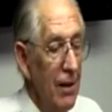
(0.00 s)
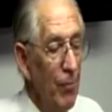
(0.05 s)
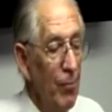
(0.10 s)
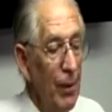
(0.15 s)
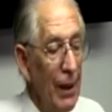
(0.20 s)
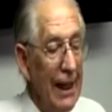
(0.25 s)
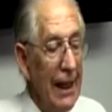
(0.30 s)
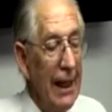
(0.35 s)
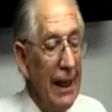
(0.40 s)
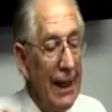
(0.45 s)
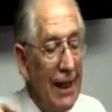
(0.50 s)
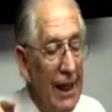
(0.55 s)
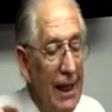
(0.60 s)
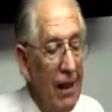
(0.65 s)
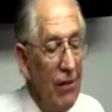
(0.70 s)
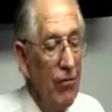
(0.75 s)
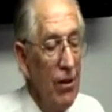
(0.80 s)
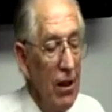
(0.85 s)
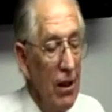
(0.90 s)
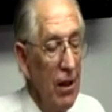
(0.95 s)
being
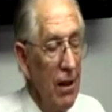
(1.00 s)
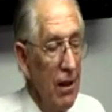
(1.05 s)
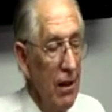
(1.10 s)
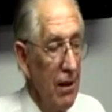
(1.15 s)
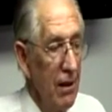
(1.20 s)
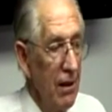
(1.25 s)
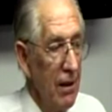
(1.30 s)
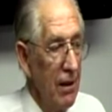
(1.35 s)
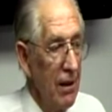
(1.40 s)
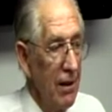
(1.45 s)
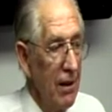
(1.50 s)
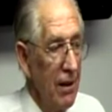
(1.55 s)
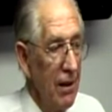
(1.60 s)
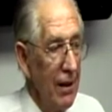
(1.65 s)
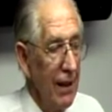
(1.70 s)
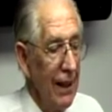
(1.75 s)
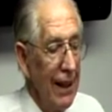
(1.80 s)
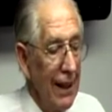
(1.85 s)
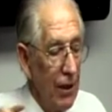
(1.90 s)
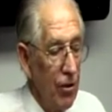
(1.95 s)
given
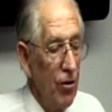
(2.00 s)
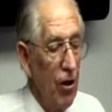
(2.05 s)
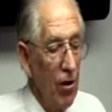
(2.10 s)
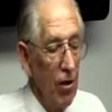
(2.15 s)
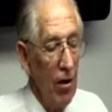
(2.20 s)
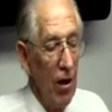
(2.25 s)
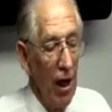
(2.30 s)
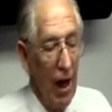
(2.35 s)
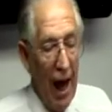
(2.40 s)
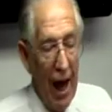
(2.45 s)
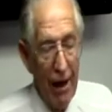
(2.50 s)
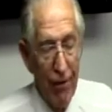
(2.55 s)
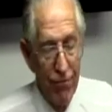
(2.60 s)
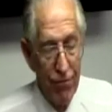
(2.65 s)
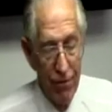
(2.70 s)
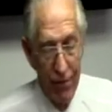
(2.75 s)
eternal life.